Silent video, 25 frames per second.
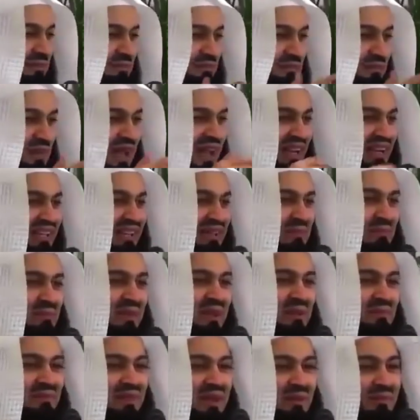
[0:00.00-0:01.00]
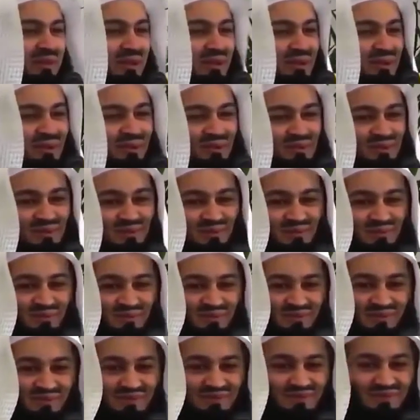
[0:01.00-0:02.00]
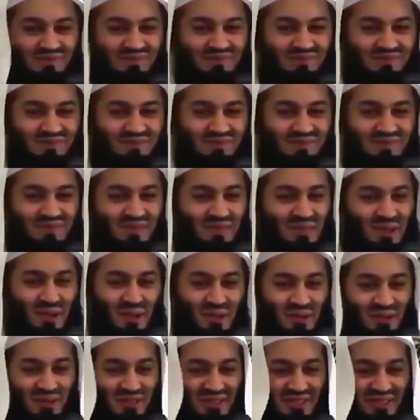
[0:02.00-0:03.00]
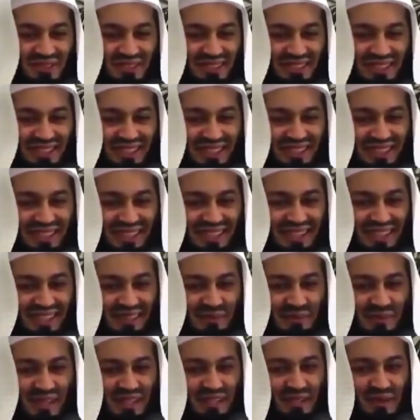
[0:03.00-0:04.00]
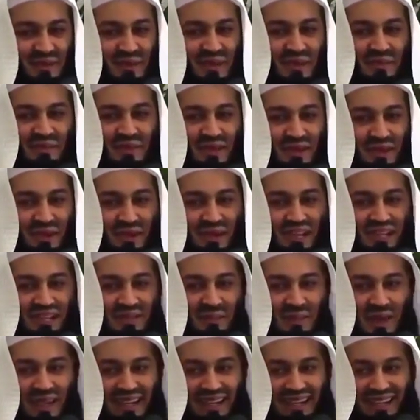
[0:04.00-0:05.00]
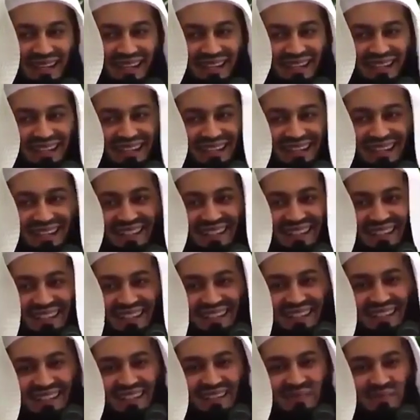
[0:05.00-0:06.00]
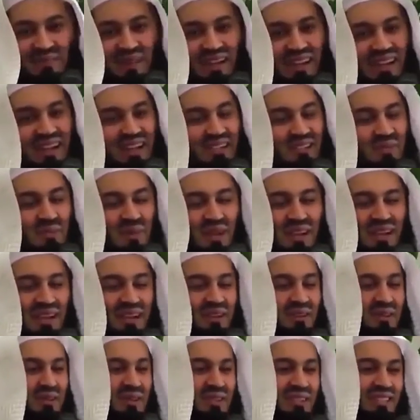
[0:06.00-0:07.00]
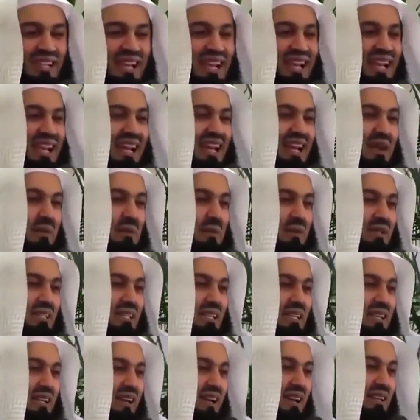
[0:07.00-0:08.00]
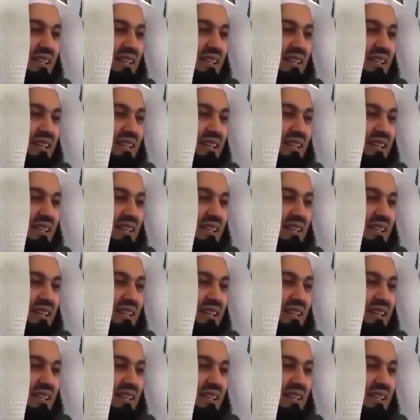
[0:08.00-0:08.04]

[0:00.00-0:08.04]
the man in the BMW. Don't. Let's call him the Rolex man. May Allah subhanahu wa ta'ala help us and